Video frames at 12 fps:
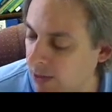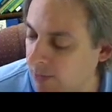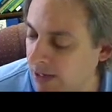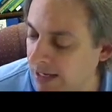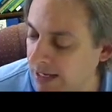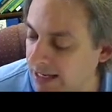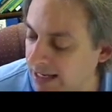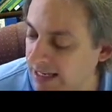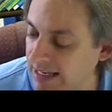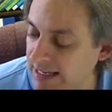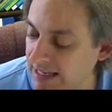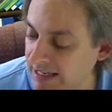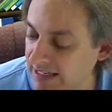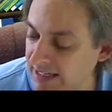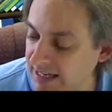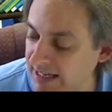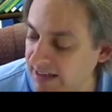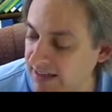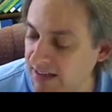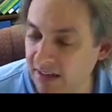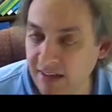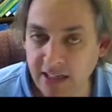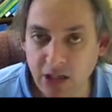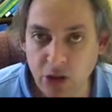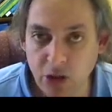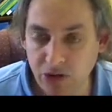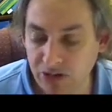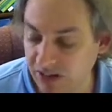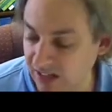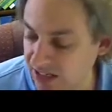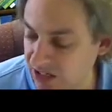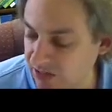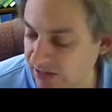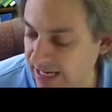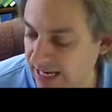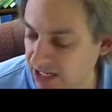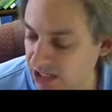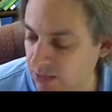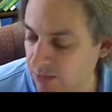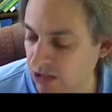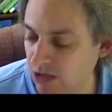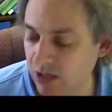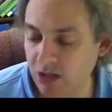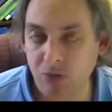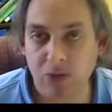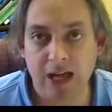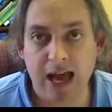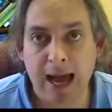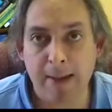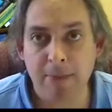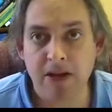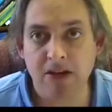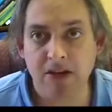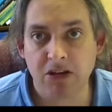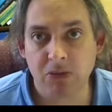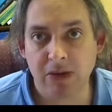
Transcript: But in this case, this is a neutralization reaction because what happens is